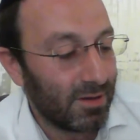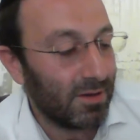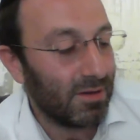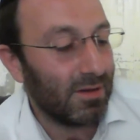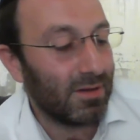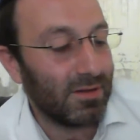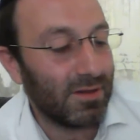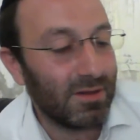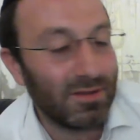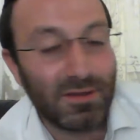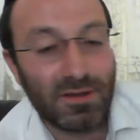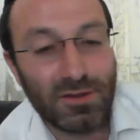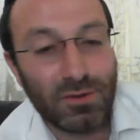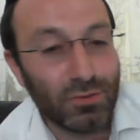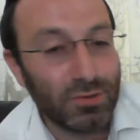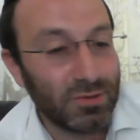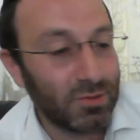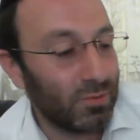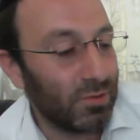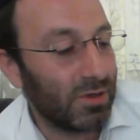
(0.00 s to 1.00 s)
And then the
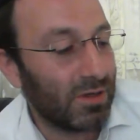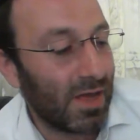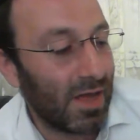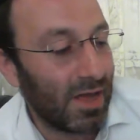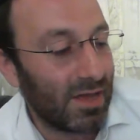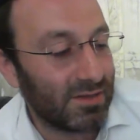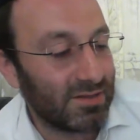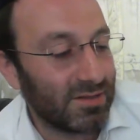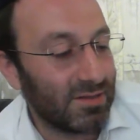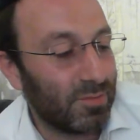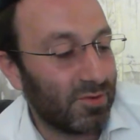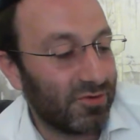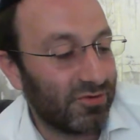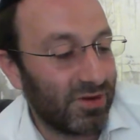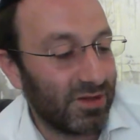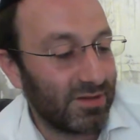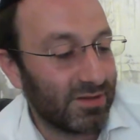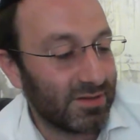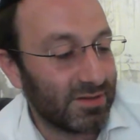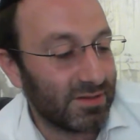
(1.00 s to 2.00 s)
Newsweek adds in
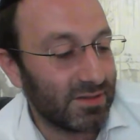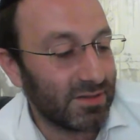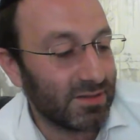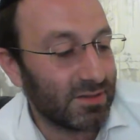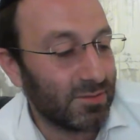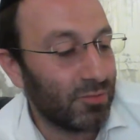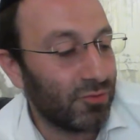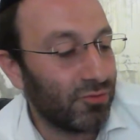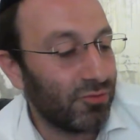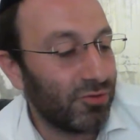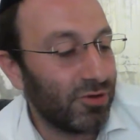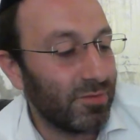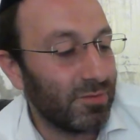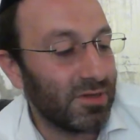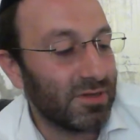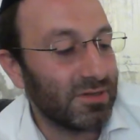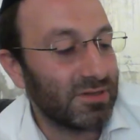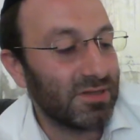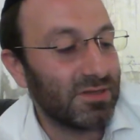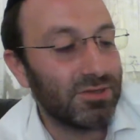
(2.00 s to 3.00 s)
parentheses, Purim
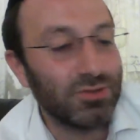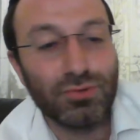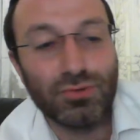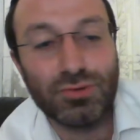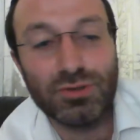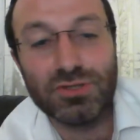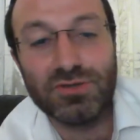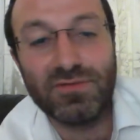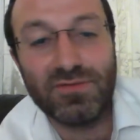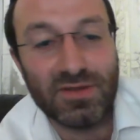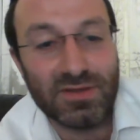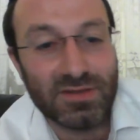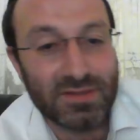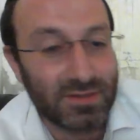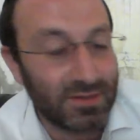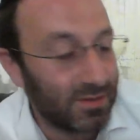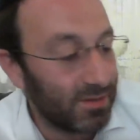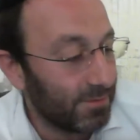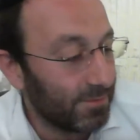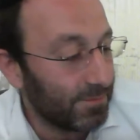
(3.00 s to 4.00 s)
is a Jewish
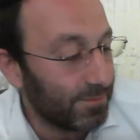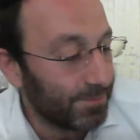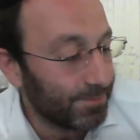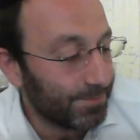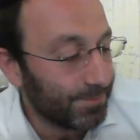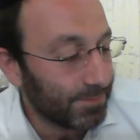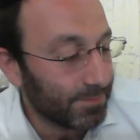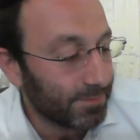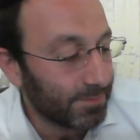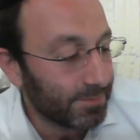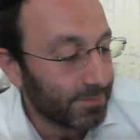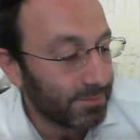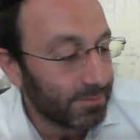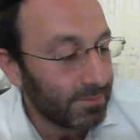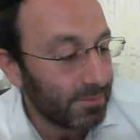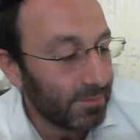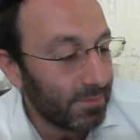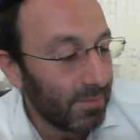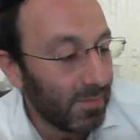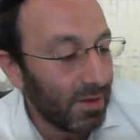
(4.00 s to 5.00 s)
feast.
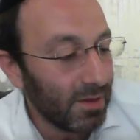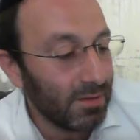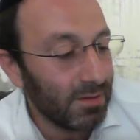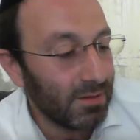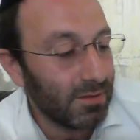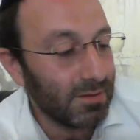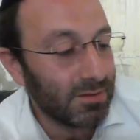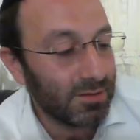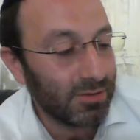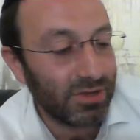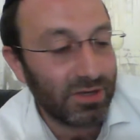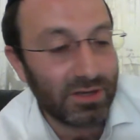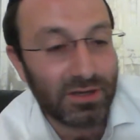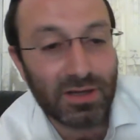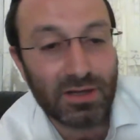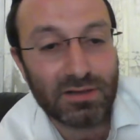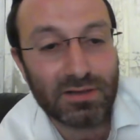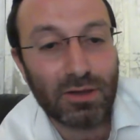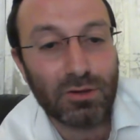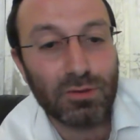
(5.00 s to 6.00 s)
So he
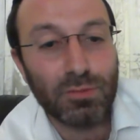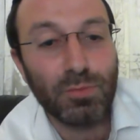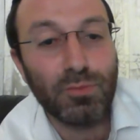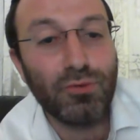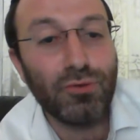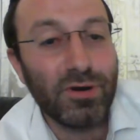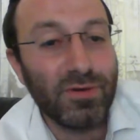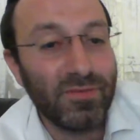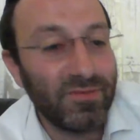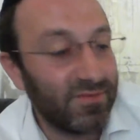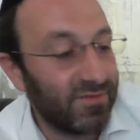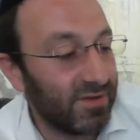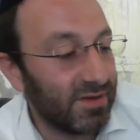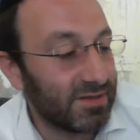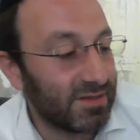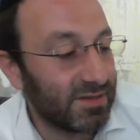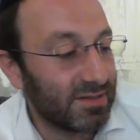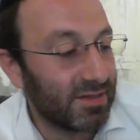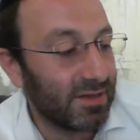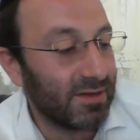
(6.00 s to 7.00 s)
yelled out, Purim
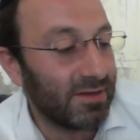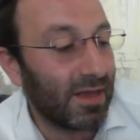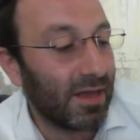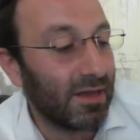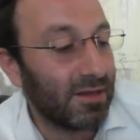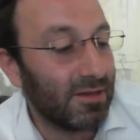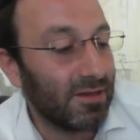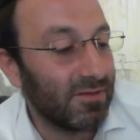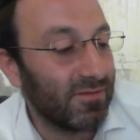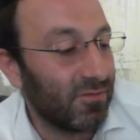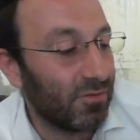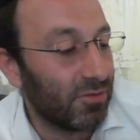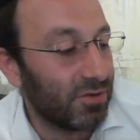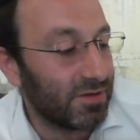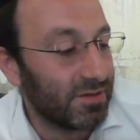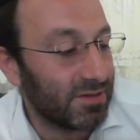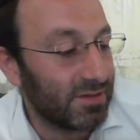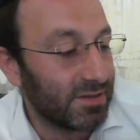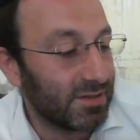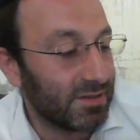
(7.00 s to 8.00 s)
Feast
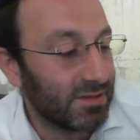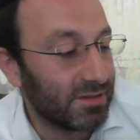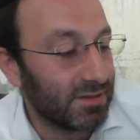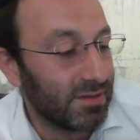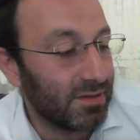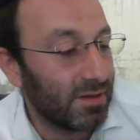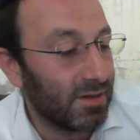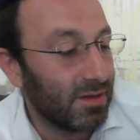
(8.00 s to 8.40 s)
1946.